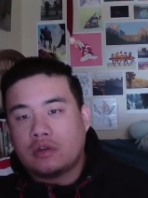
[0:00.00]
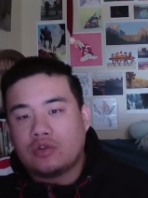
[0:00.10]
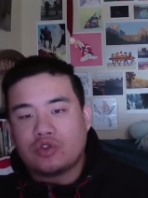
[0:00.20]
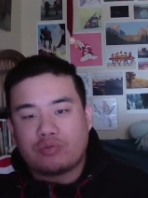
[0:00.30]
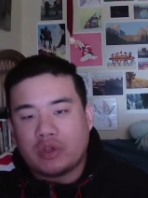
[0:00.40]

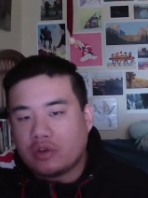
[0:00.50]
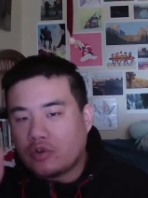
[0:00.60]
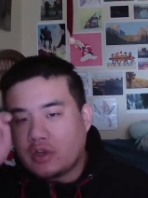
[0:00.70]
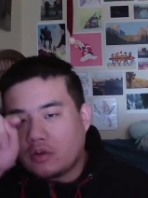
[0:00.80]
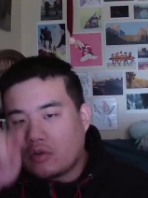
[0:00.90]
Use mint
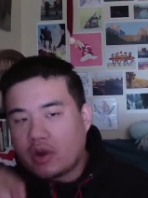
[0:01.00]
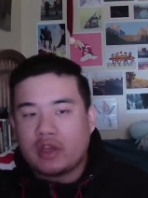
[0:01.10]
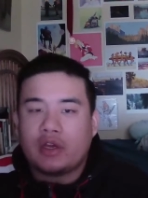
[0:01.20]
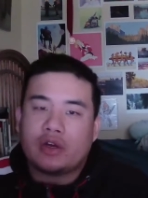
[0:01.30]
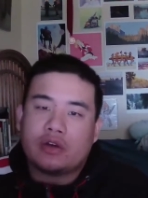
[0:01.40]
green
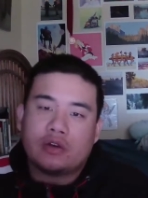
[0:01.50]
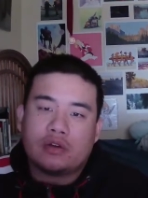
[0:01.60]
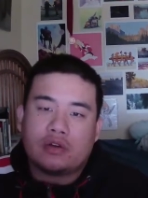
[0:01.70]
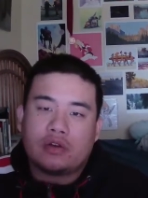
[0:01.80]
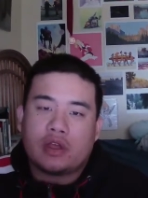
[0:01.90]
right here,
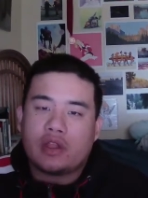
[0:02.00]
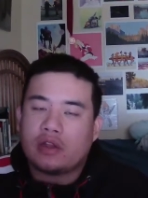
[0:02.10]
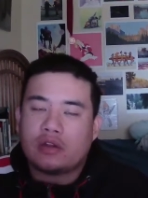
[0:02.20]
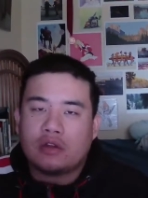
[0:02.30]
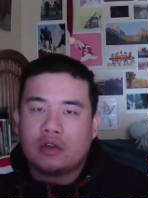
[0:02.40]
and
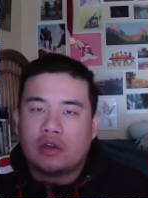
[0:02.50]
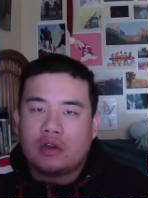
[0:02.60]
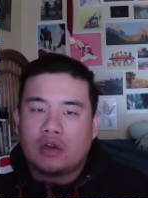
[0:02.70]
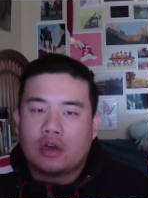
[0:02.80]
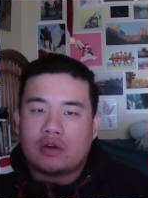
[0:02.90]
then
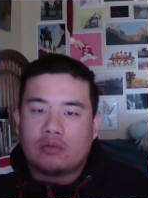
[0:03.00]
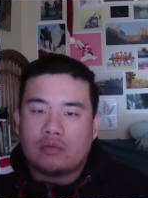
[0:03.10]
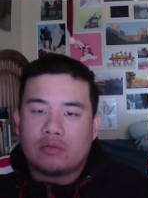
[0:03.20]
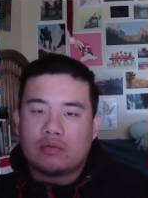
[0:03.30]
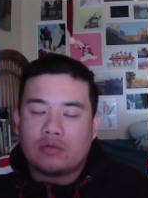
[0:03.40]
um,
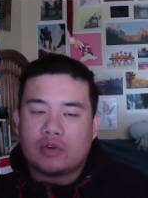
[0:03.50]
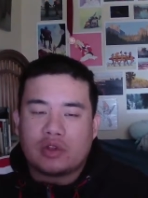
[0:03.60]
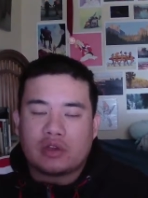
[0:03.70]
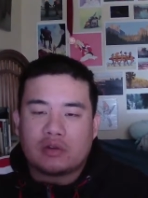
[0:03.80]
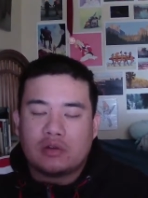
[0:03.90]
you're
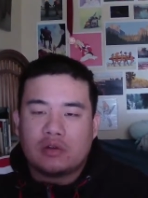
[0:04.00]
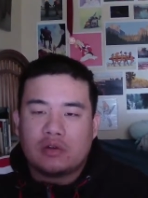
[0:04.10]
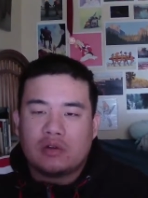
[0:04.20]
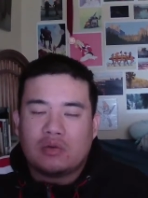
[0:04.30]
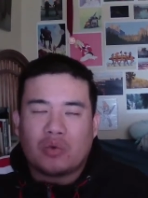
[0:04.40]
like,
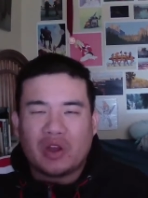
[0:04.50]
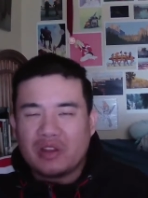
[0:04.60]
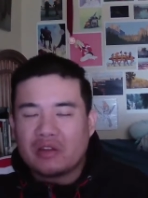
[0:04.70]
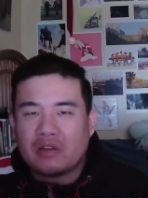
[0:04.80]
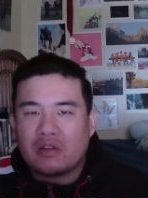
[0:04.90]
what?
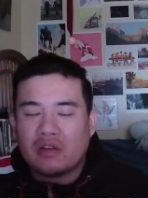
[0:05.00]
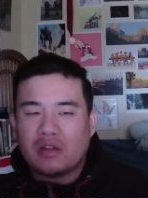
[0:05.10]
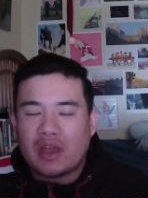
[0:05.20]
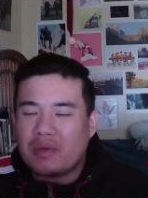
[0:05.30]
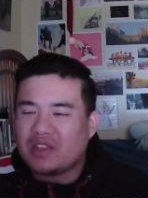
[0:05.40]

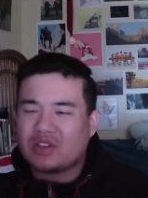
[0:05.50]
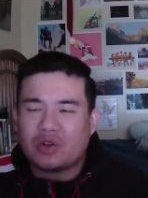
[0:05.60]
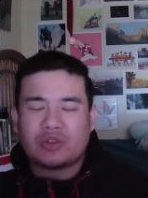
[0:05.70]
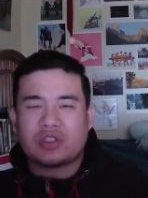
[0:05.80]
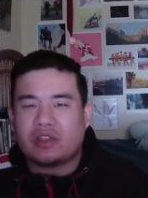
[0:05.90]
That makes
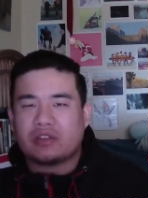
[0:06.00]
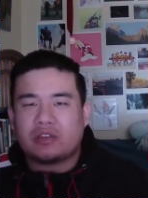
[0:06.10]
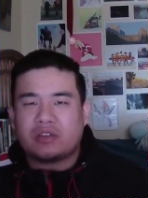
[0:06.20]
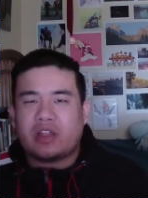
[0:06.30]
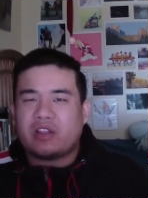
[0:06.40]
no
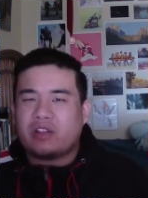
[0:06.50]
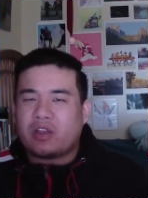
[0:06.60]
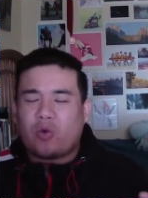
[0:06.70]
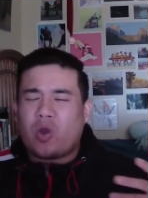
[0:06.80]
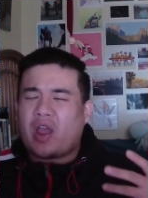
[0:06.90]
sense. That
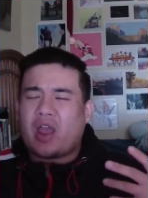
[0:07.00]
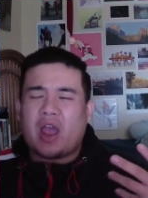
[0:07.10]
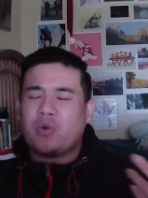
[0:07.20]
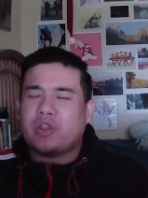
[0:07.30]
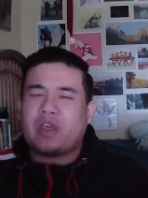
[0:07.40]
like,
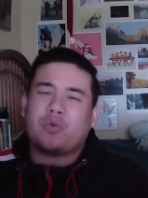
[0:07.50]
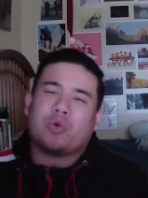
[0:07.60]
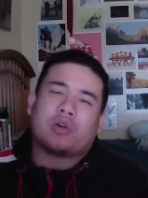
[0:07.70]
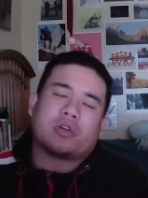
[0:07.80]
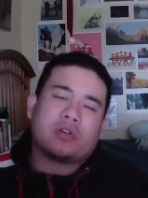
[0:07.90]
how would that
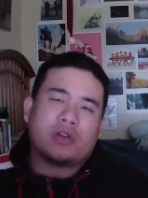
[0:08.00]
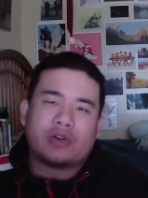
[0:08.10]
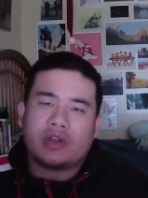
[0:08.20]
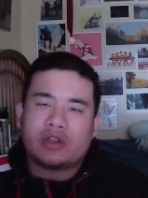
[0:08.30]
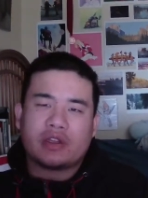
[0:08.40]
work,
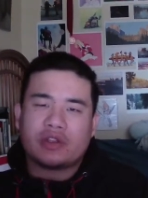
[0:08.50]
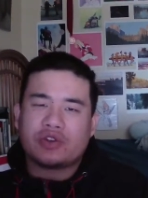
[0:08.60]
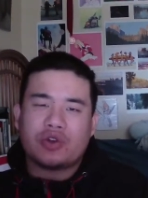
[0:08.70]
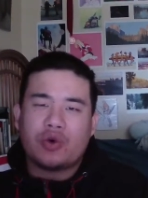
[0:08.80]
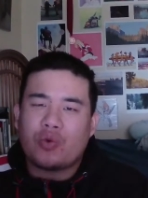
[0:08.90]
right? Like,
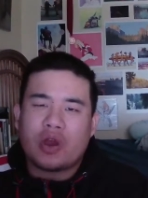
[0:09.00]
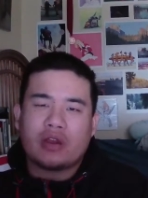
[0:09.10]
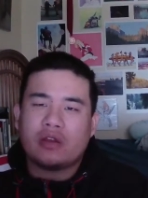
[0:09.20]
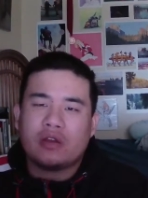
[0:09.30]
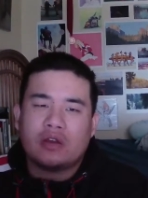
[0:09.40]
there's no
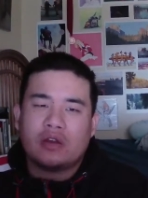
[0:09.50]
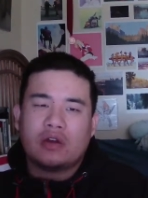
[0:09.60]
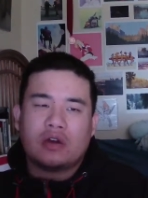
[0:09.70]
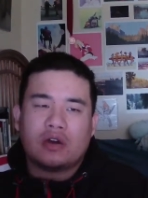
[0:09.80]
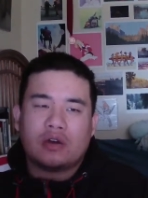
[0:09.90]
way
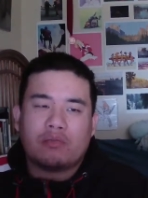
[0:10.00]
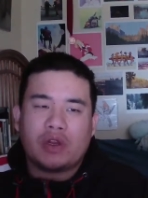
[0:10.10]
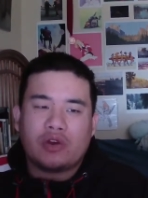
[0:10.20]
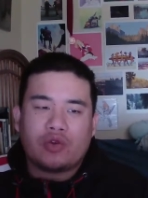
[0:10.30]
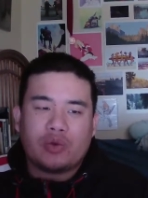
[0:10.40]
uh,
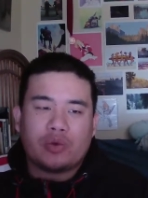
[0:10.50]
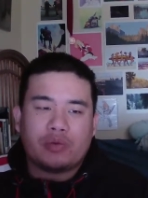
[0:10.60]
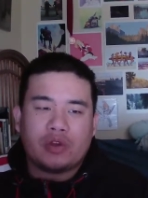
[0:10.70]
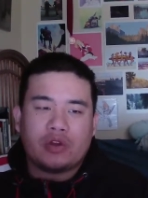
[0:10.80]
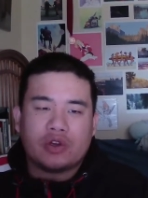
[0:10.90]
mint green would
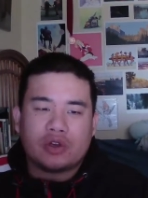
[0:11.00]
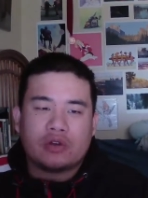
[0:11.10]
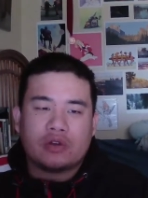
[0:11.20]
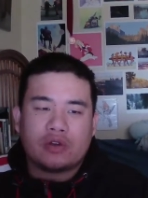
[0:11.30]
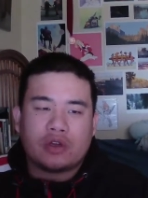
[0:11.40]
be
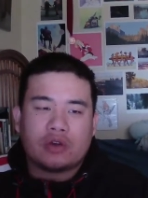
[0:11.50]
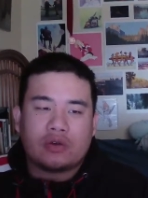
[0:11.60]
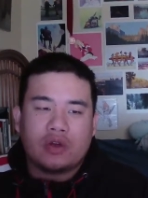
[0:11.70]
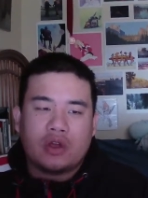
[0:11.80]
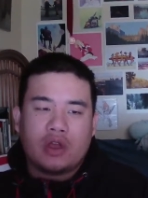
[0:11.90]
good, you
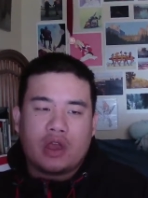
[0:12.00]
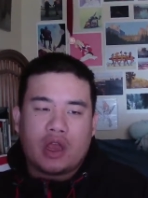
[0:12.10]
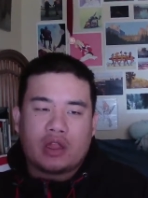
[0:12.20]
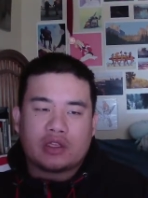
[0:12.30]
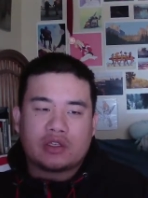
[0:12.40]
know?
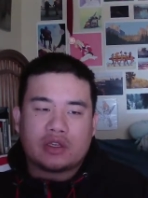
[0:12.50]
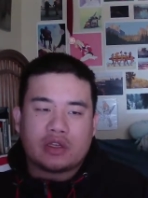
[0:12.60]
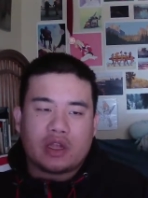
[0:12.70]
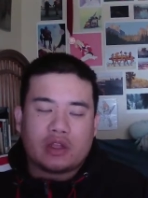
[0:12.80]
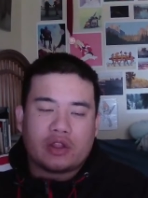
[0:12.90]
And that's
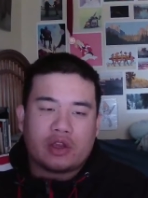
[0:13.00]
like that.